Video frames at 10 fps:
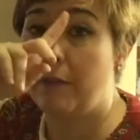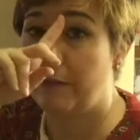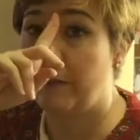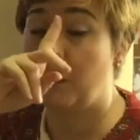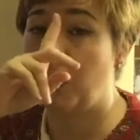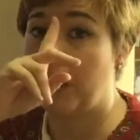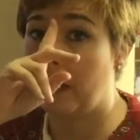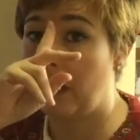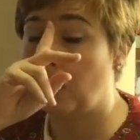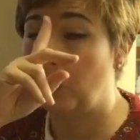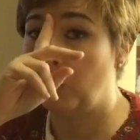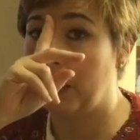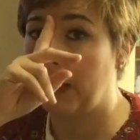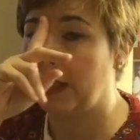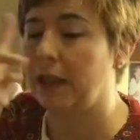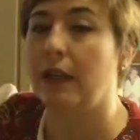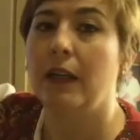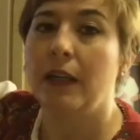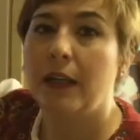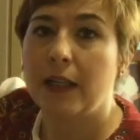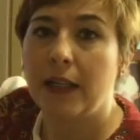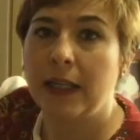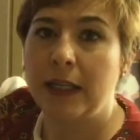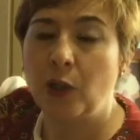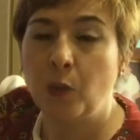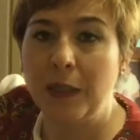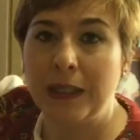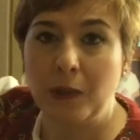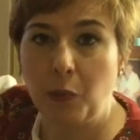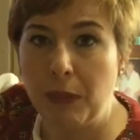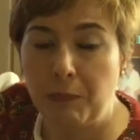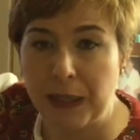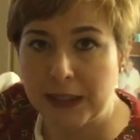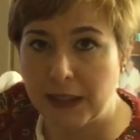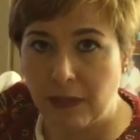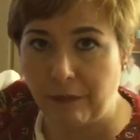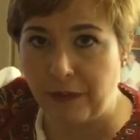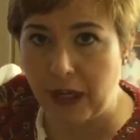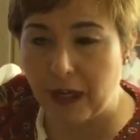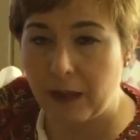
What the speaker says: without looking. You begin with Pacific,